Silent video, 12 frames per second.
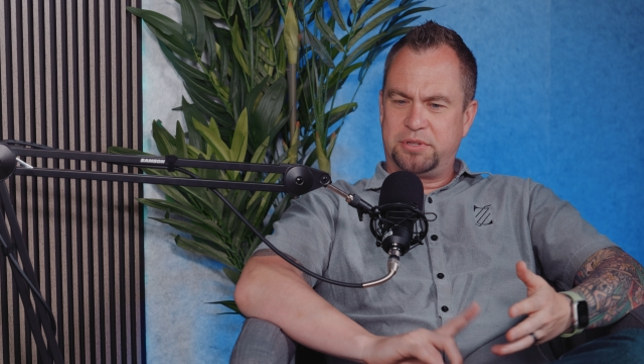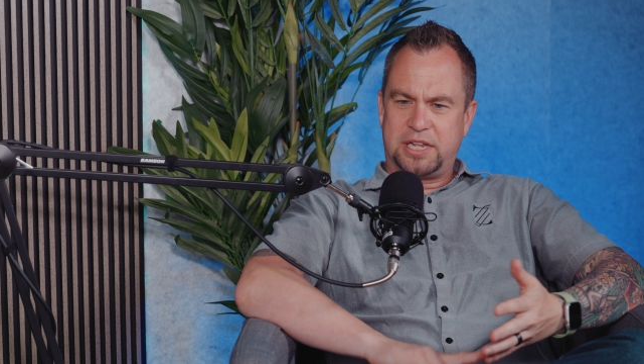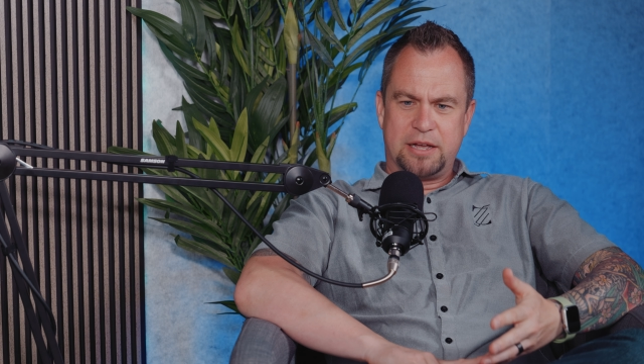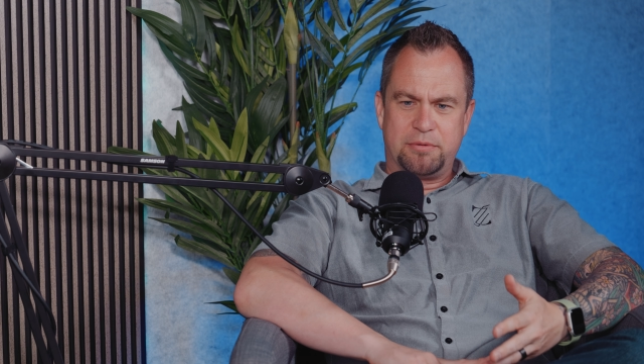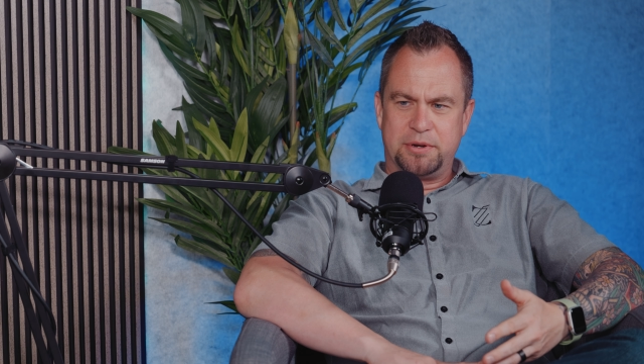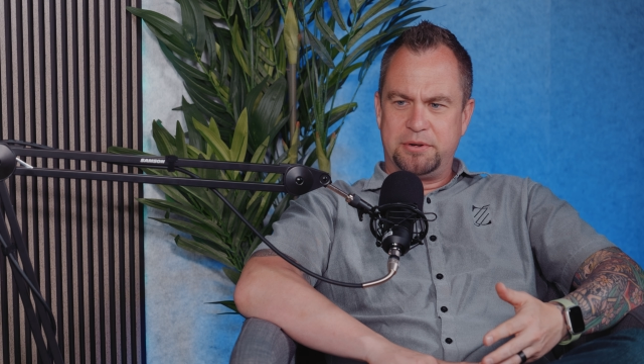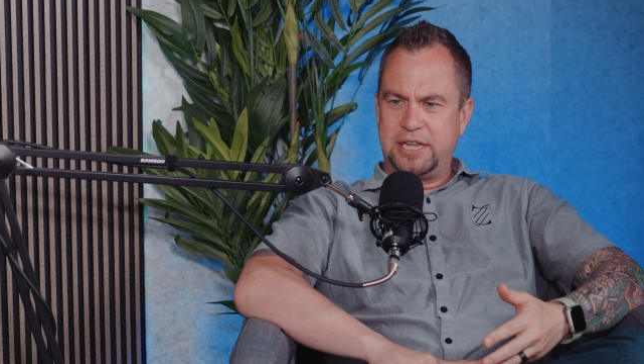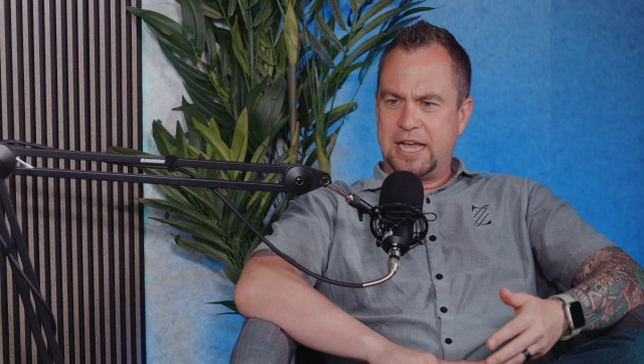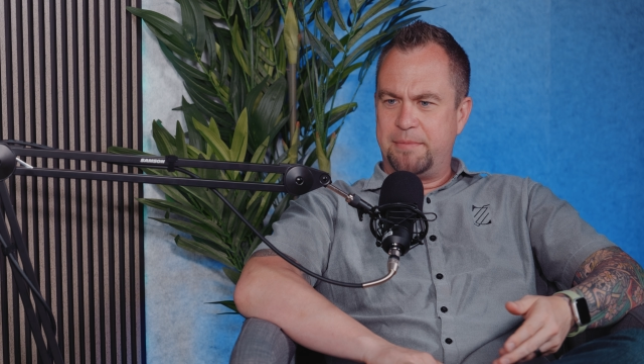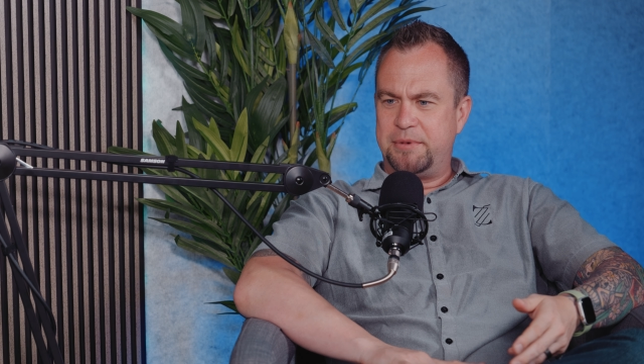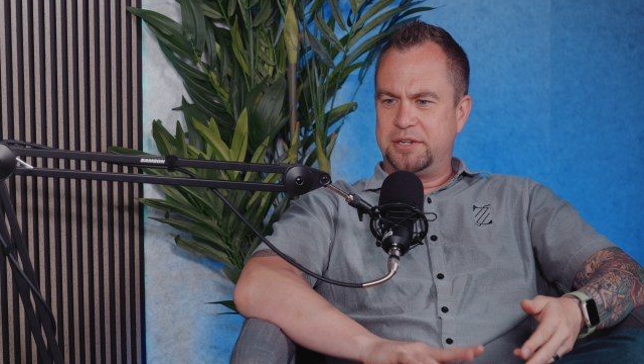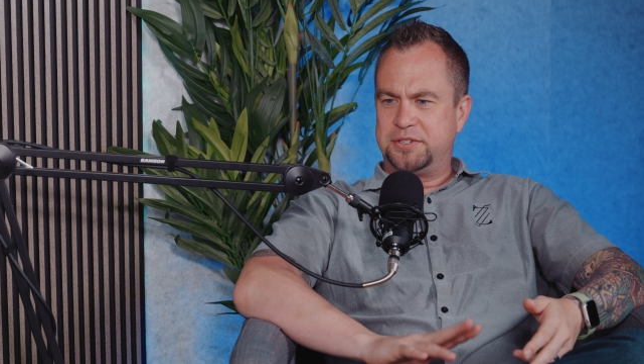plywood
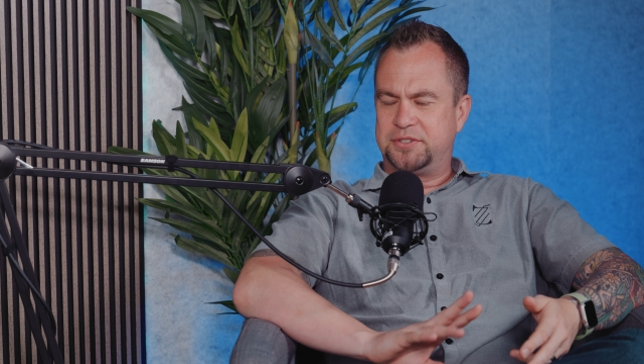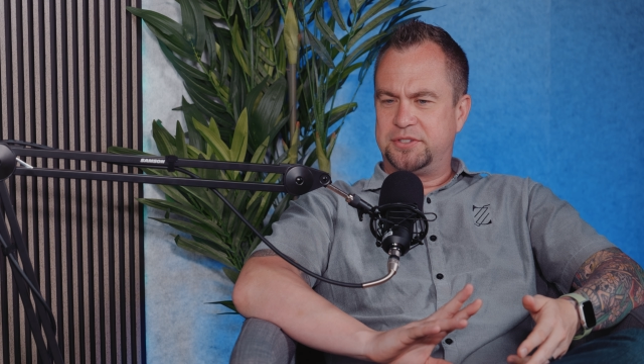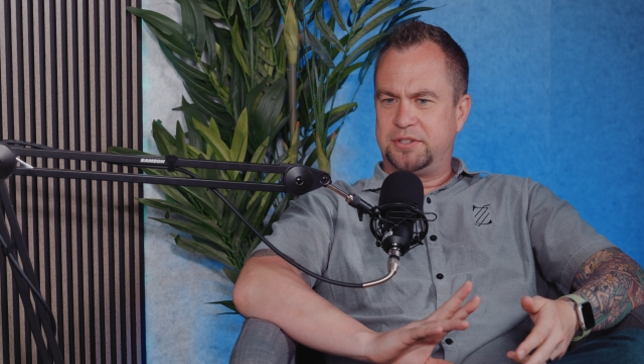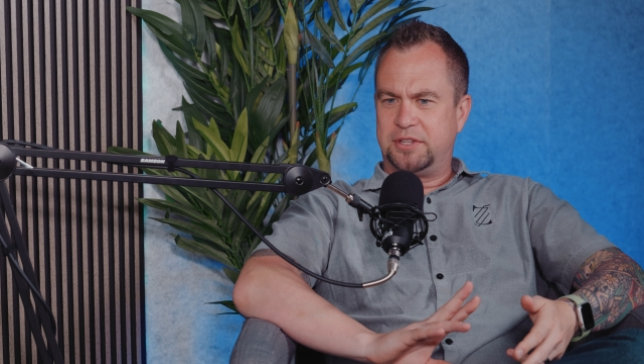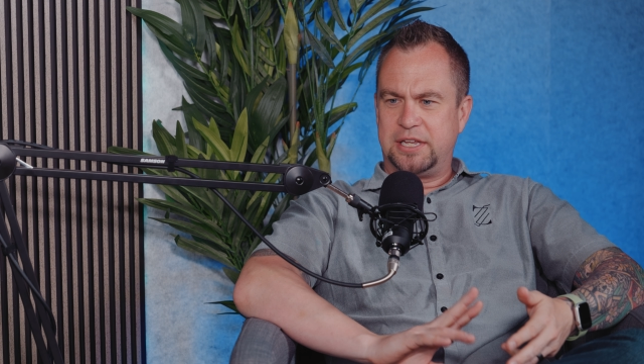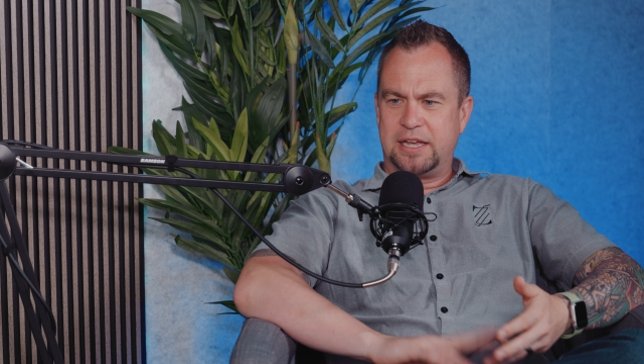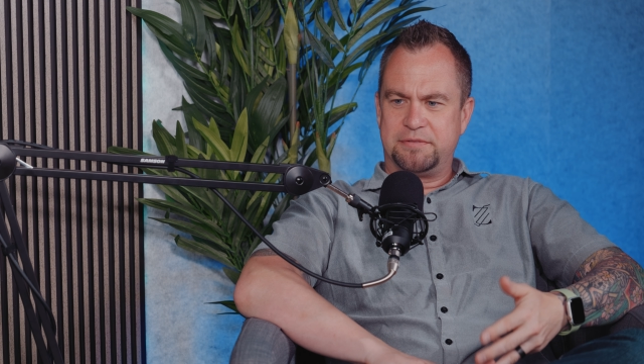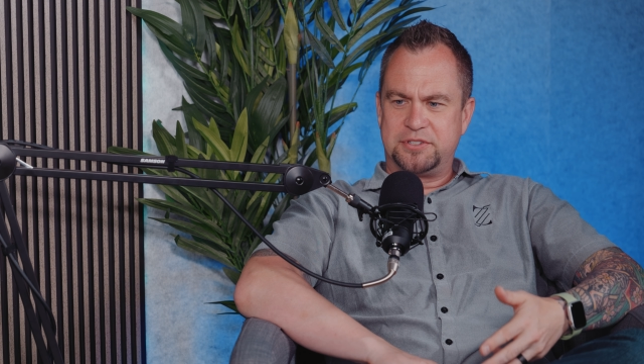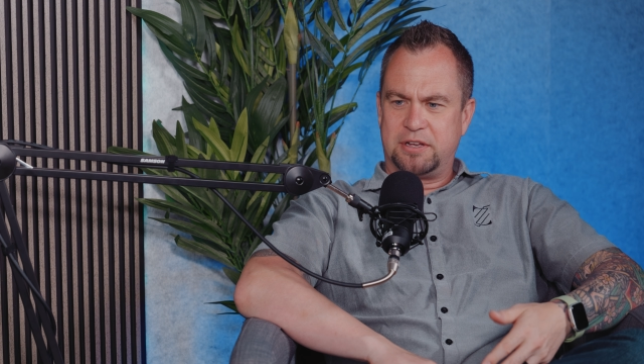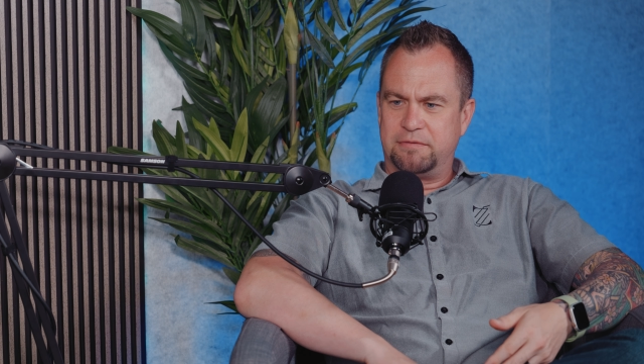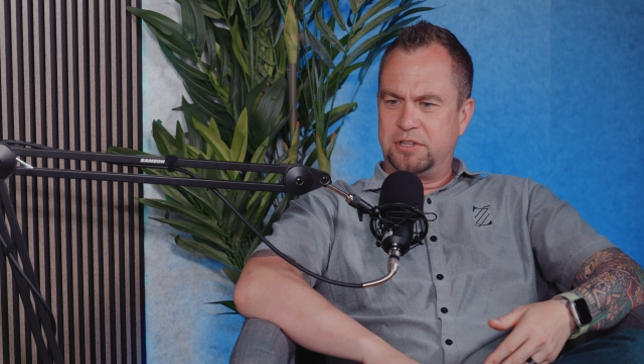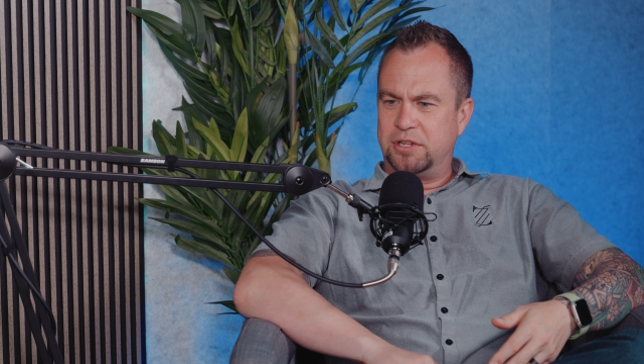cabinets. They have
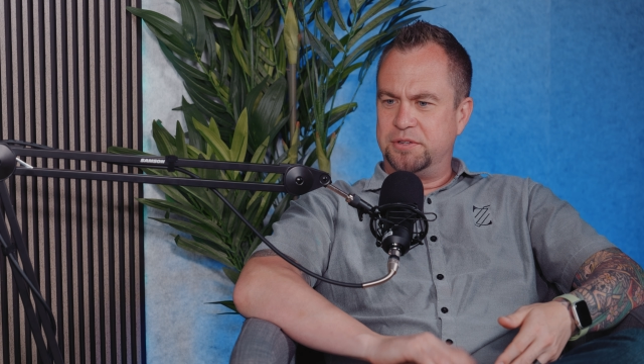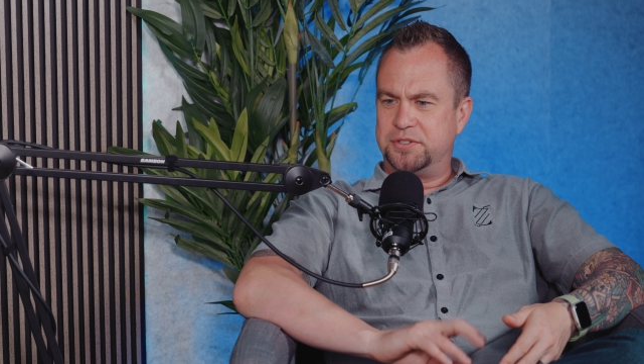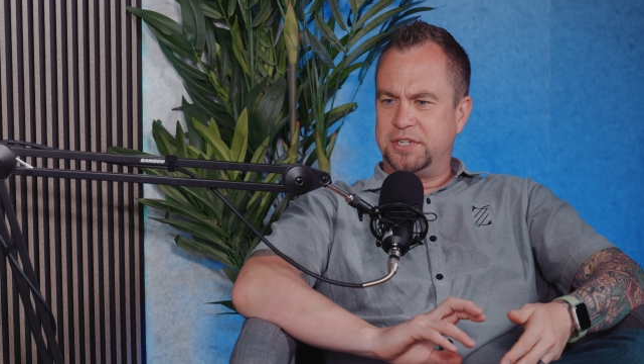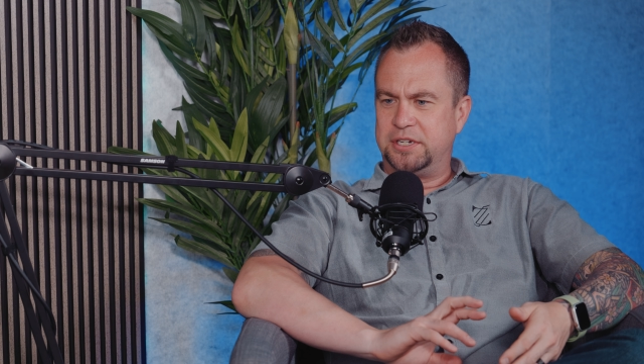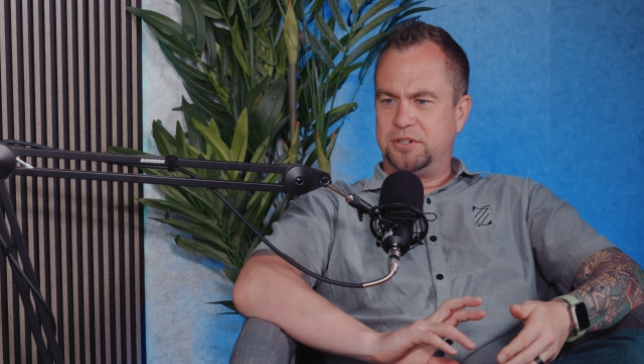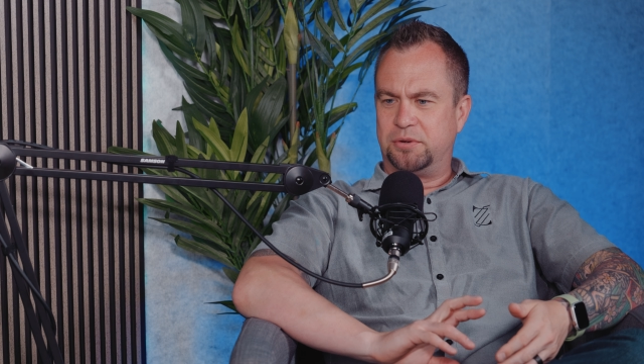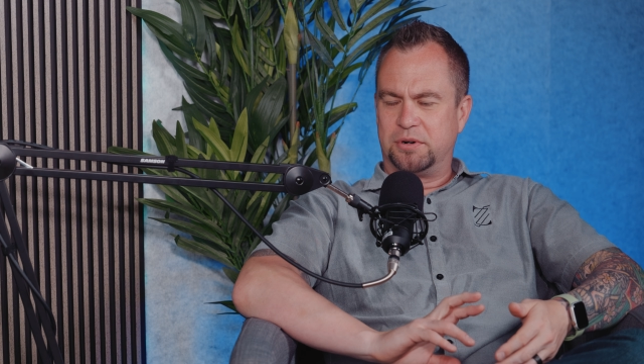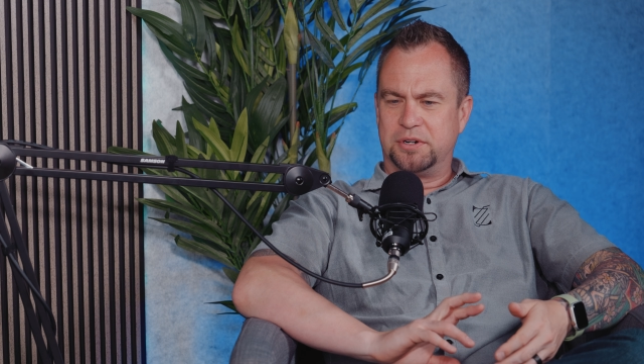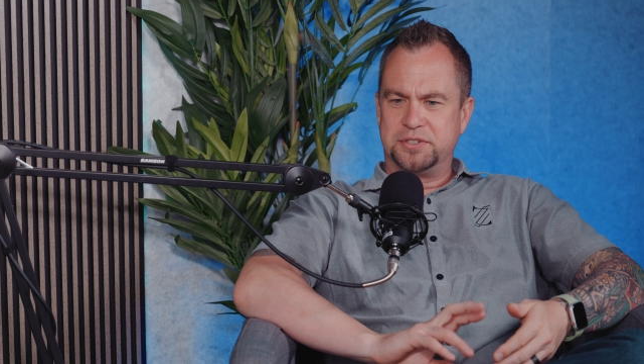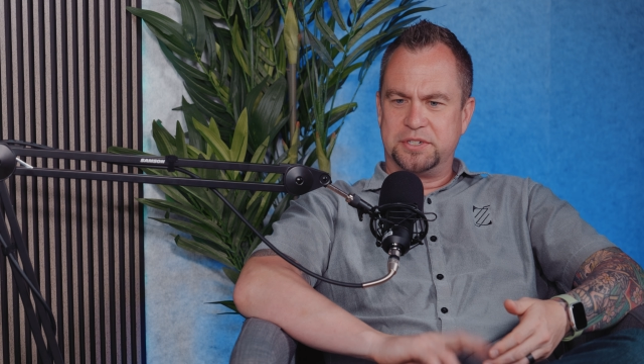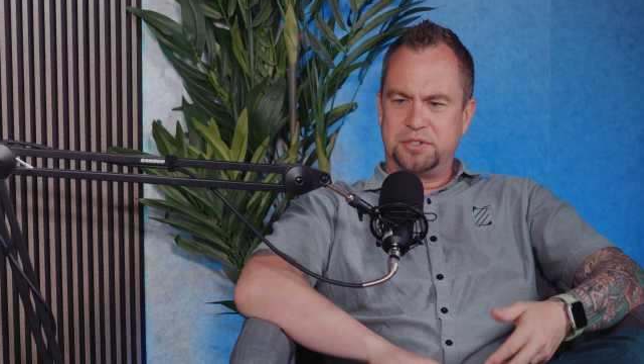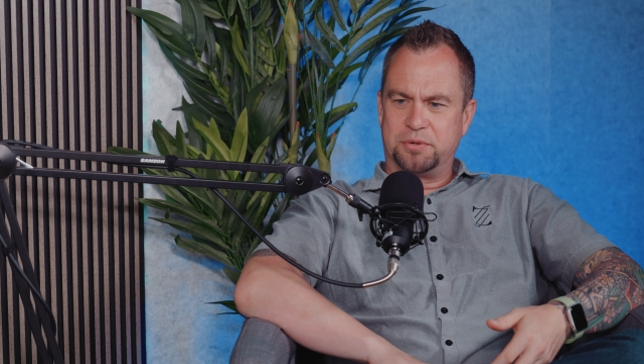self-closing
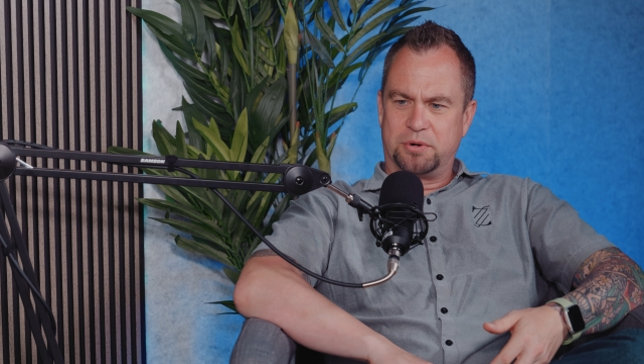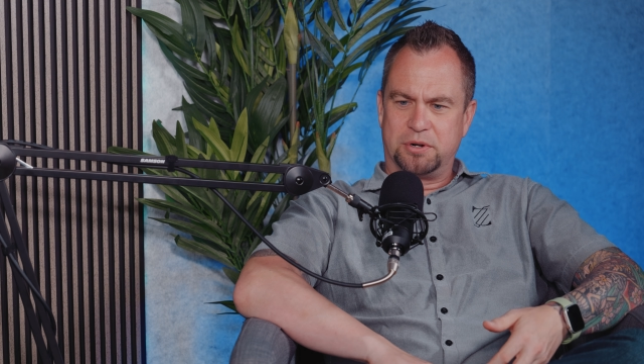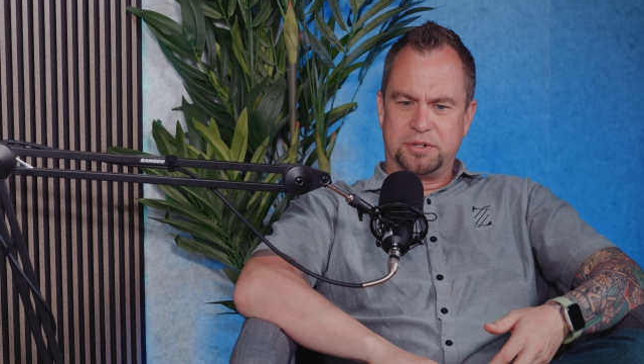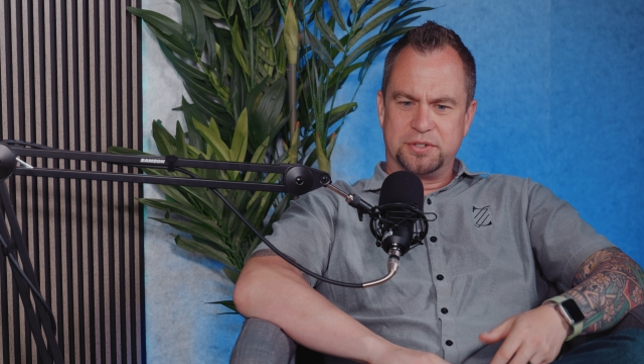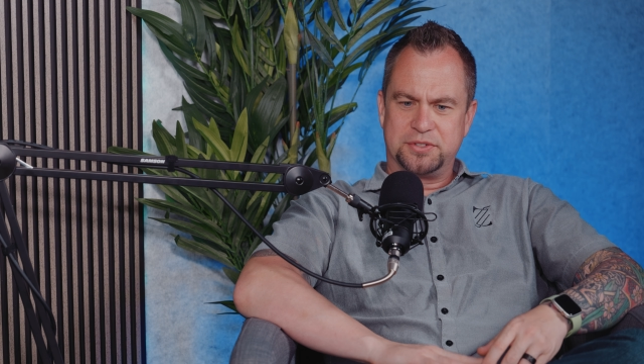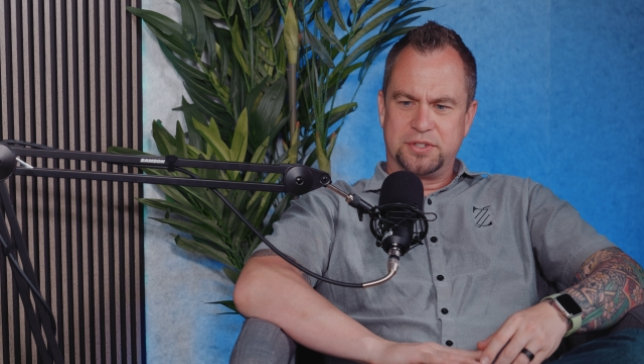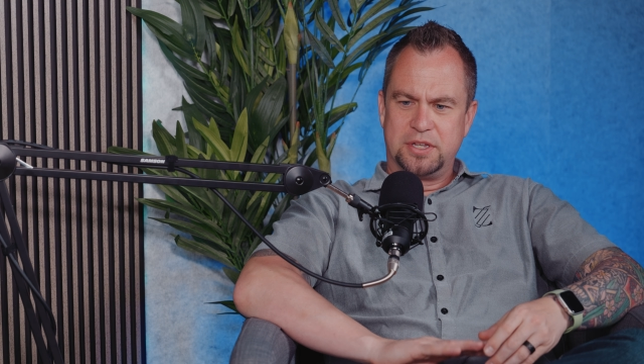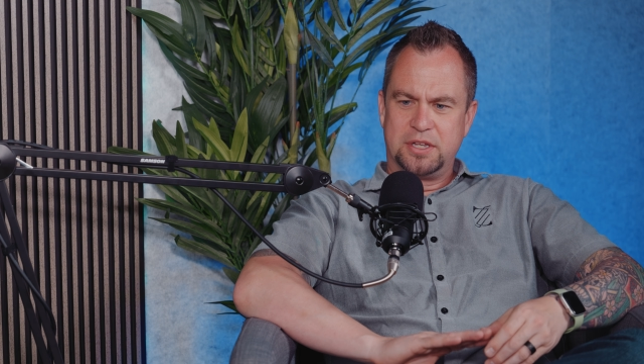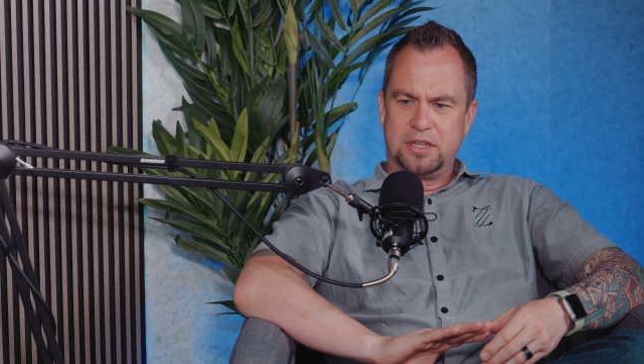doors and drawers.